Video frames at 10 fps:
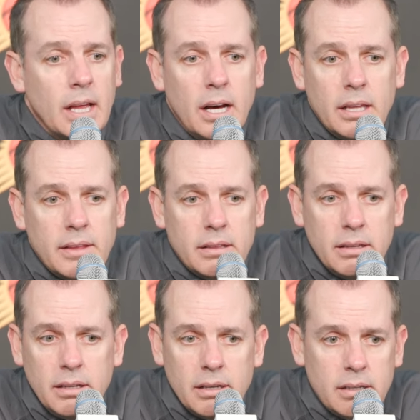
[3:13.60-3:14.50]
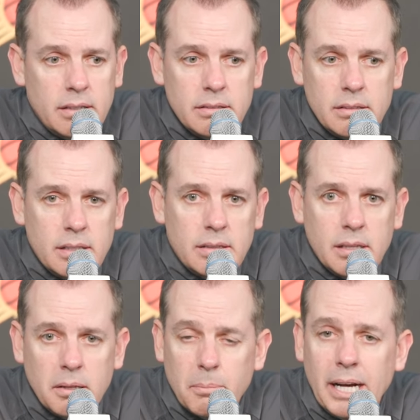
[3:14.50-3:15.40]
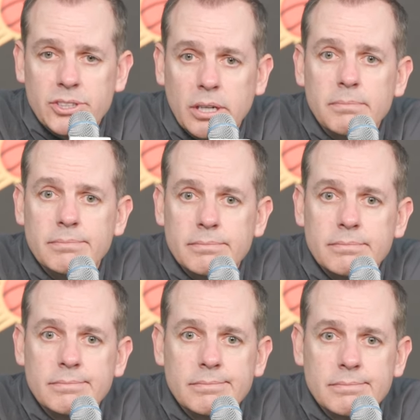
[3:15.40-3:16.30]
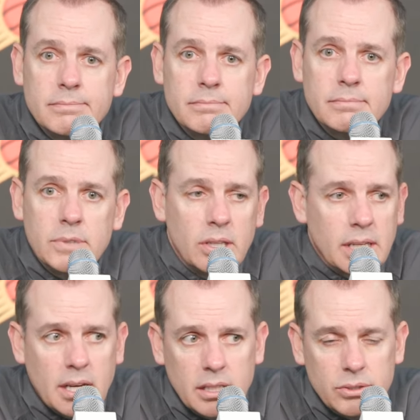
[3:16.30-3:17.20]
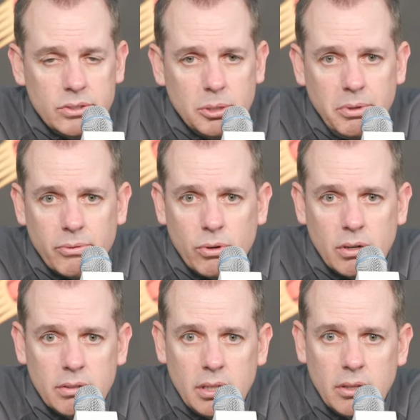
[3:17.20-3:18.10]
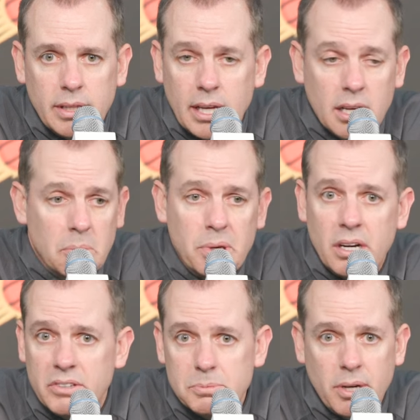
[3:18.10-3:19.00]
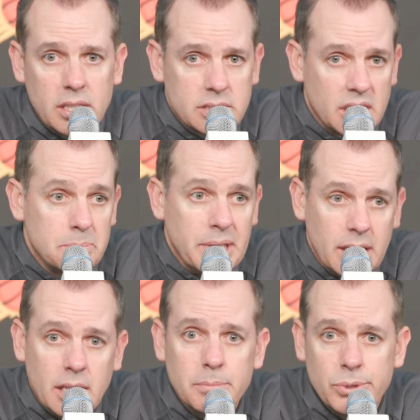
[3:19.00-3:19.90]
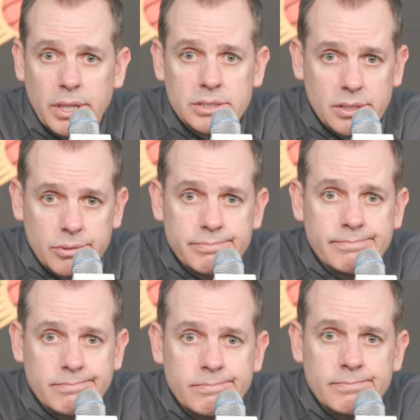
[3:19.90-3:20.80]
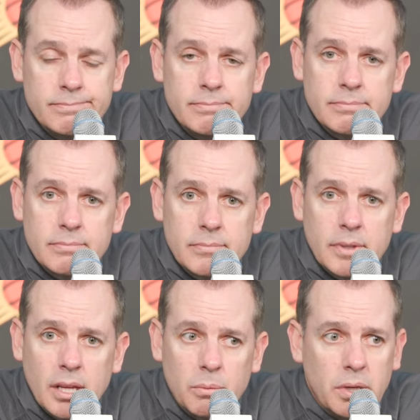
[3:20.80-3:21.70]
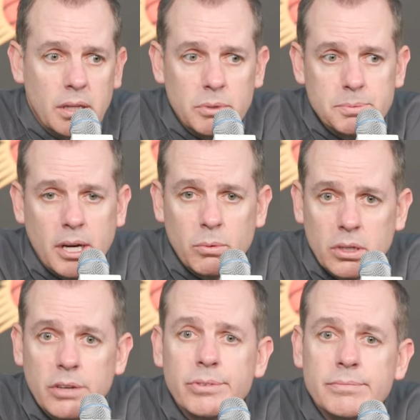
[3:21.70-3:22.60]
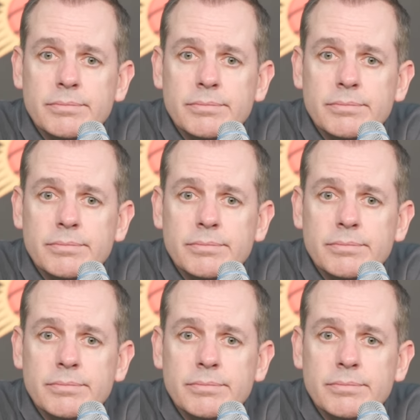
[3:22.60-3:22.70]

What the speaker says: I think the matchup, you know, like I alluded to before, you know, they had a competitive response to us beating them 2 days ago, and we didn't respond well enough.